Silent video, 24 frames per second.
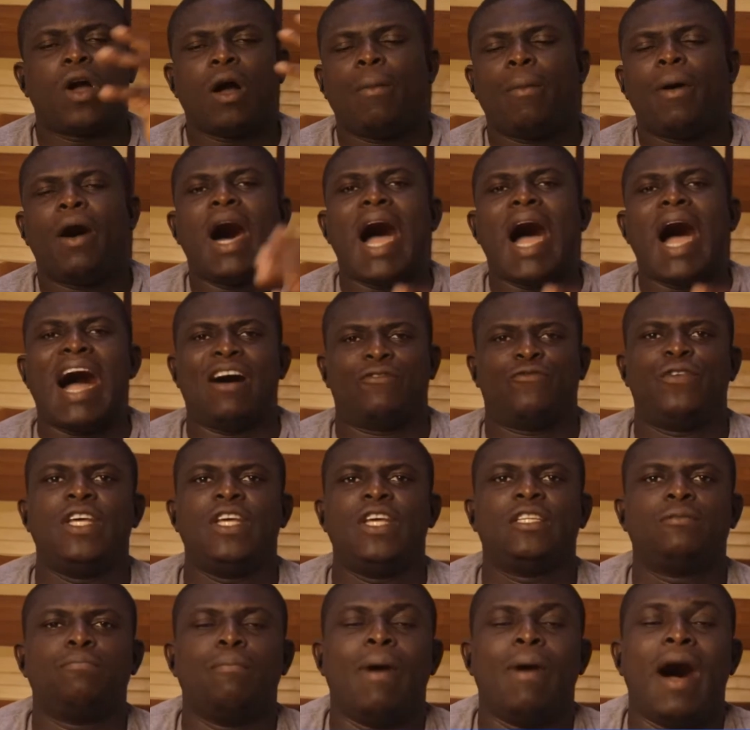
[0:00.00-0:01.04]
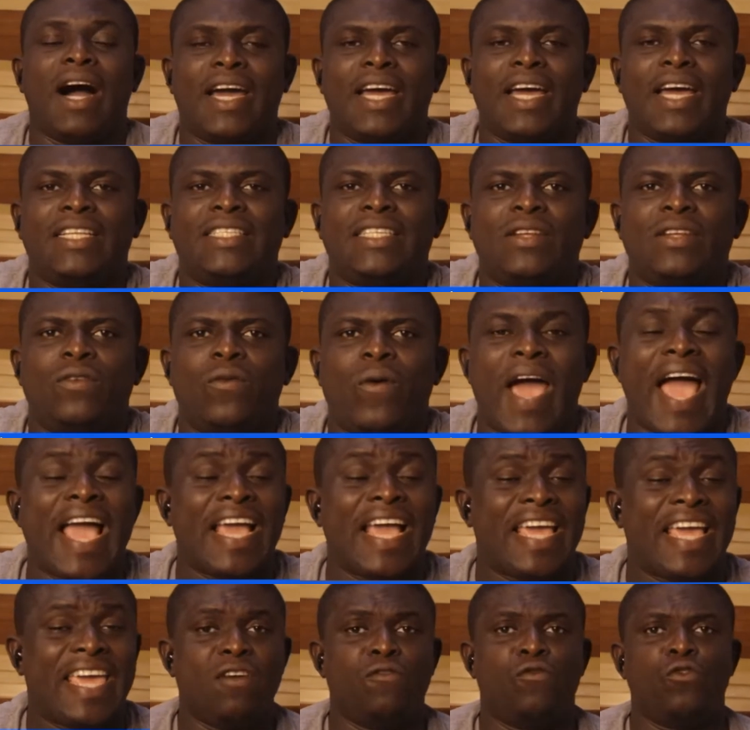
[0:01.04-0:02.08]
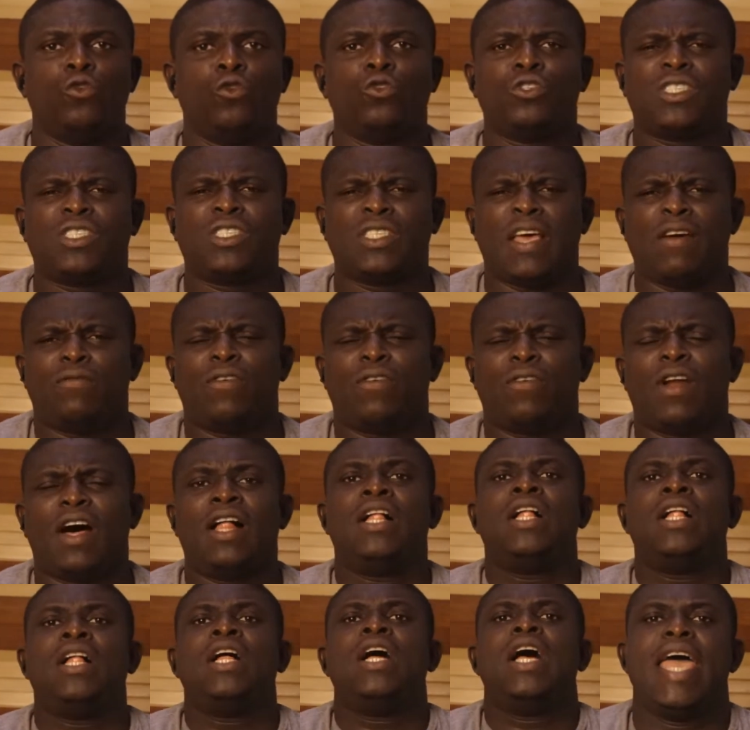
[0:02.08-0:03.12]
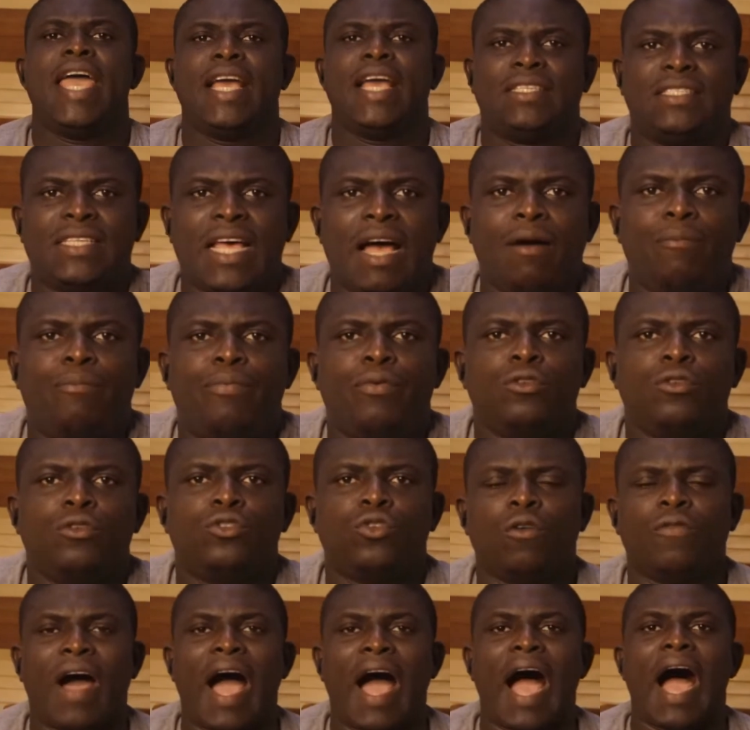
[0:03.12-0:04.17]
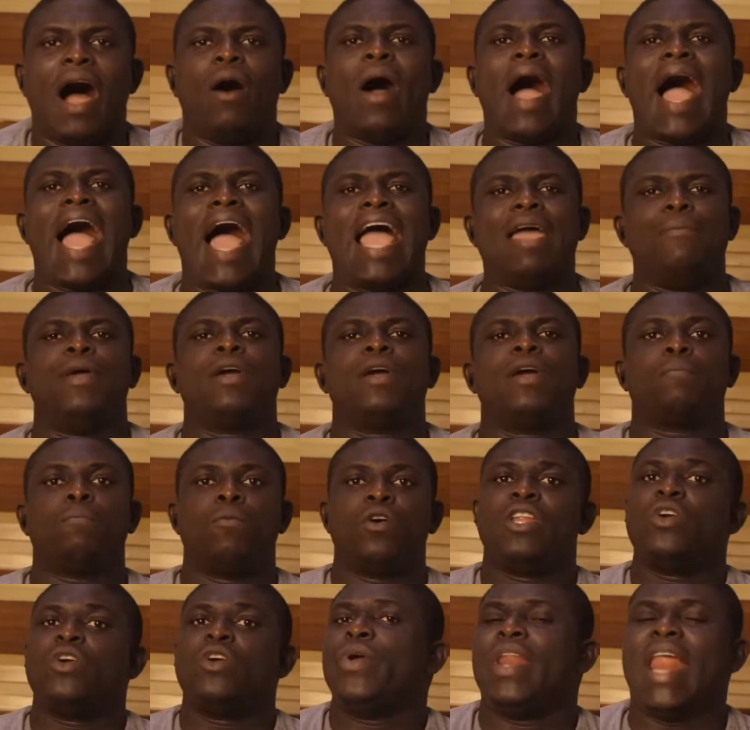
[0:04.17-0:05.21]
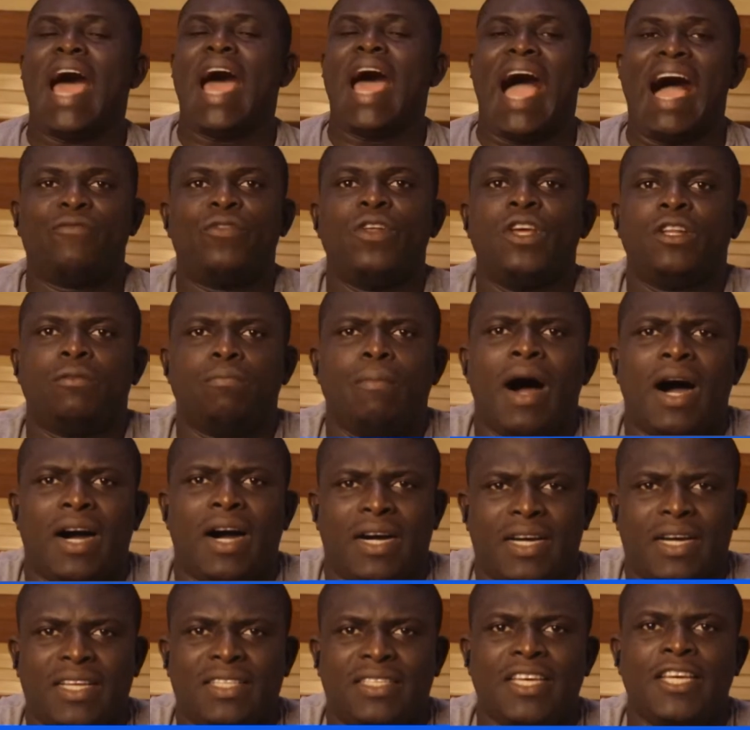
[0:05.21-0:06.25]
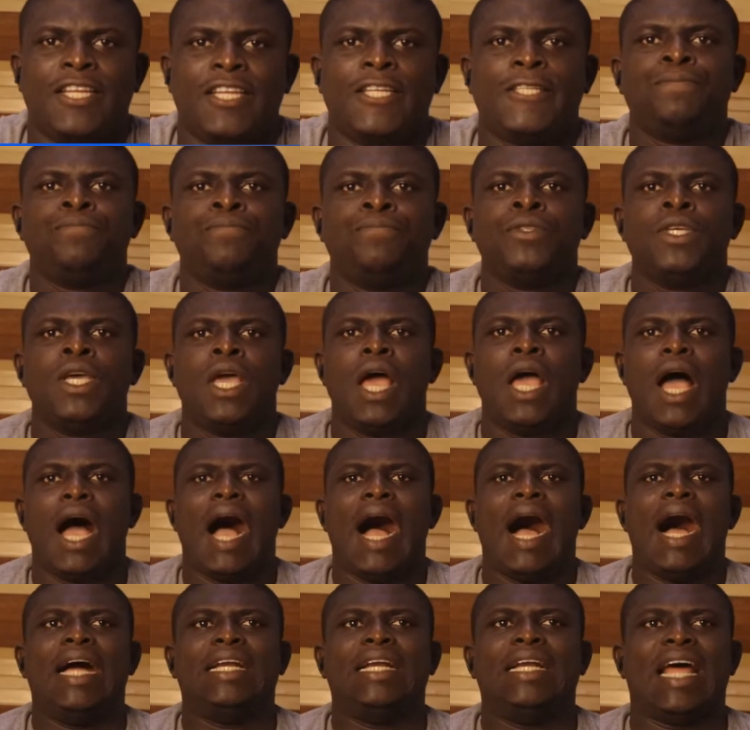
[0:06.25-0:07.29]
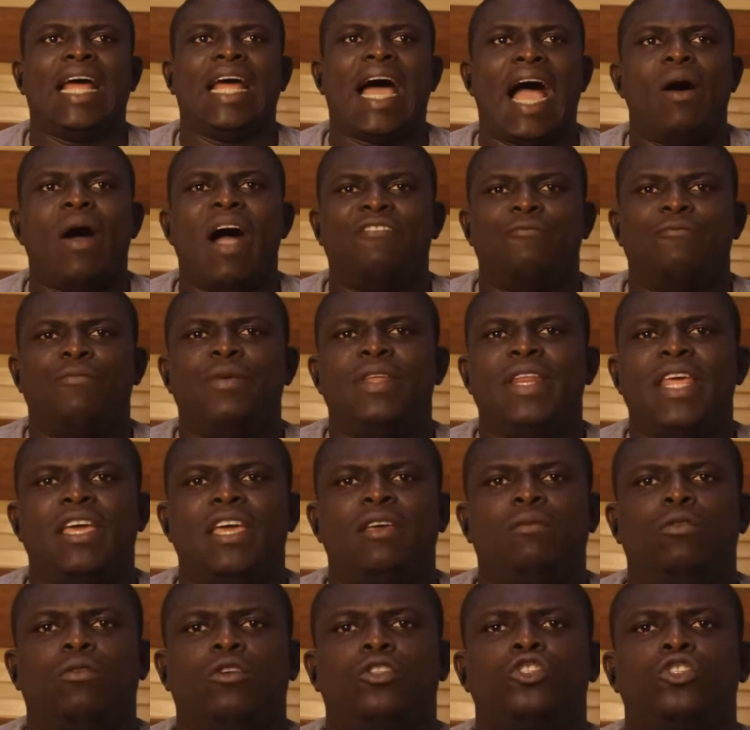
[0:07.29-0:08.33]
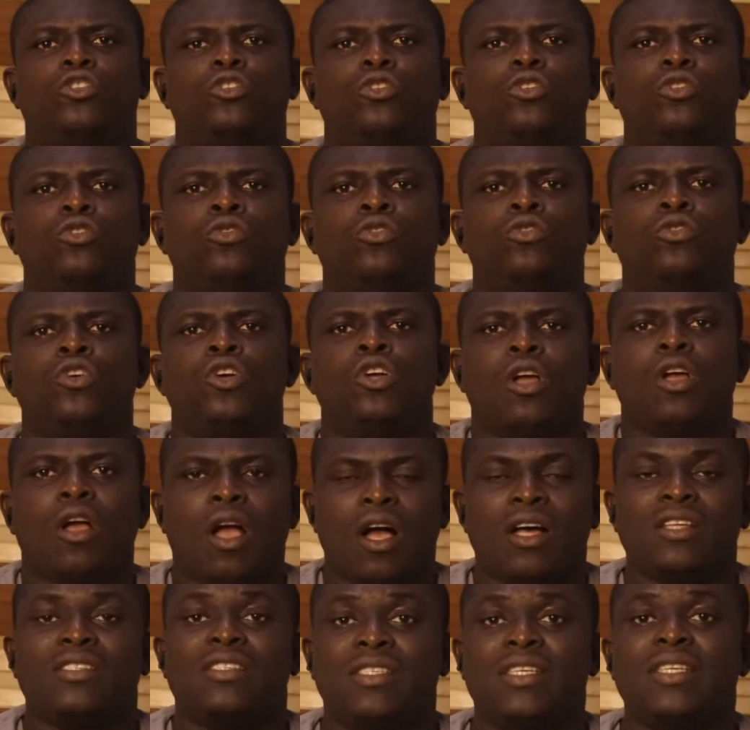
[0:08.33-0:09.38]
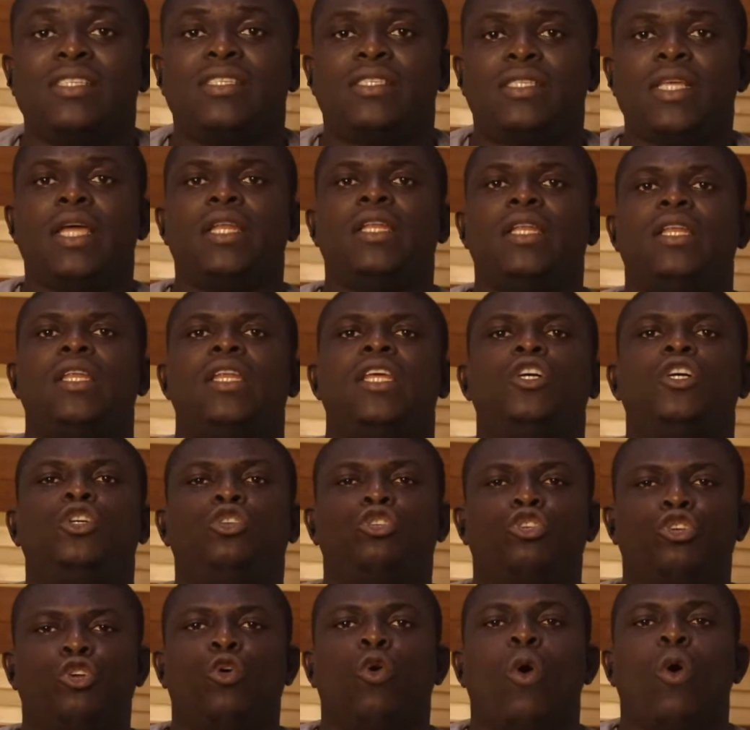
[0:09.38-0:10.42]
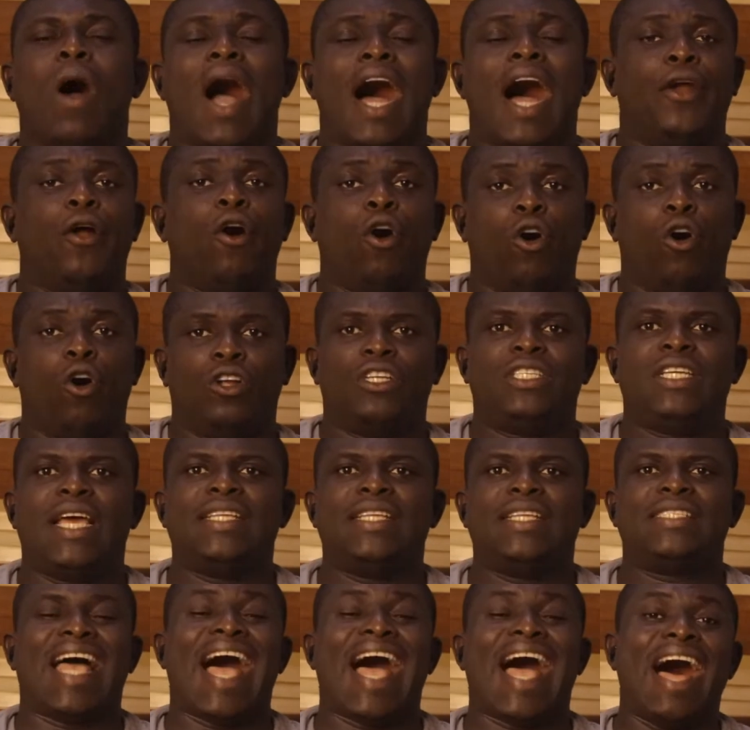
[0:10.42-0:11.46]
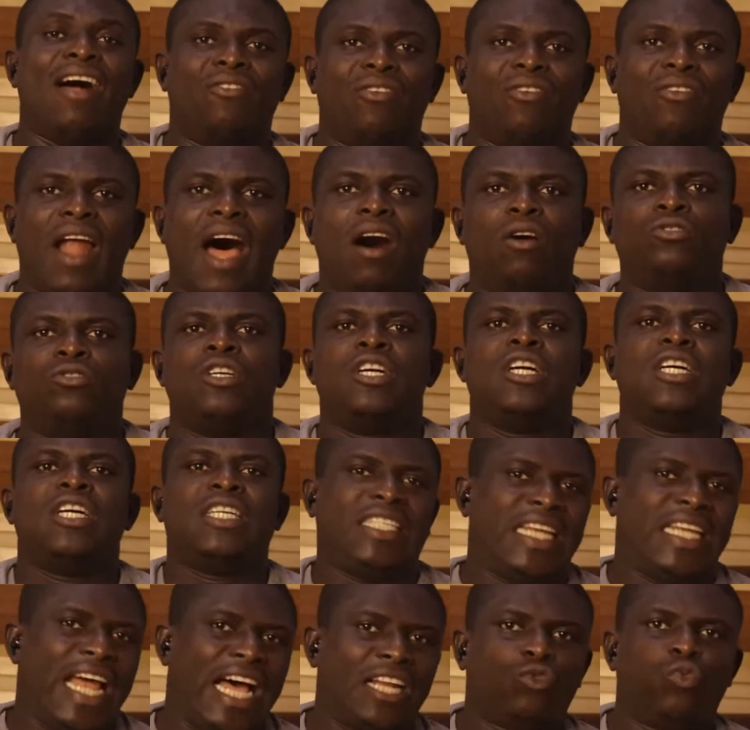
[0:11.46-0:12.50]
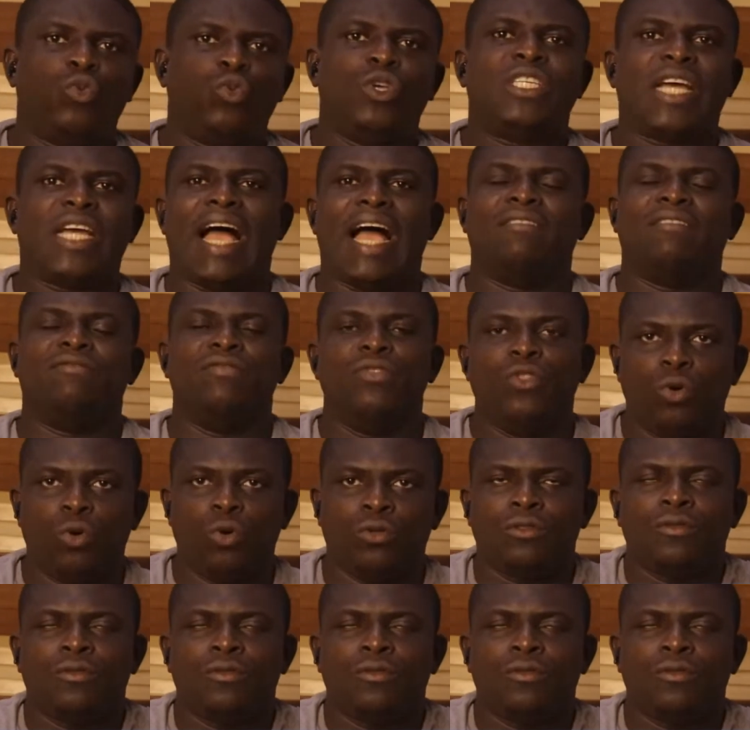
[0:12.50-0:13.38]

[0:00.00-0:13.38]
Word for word: about affiliate marketing, where I gave you several examples of how I make money with affiliate marketing and how I've been able to consistently grow an audience around that which I have known.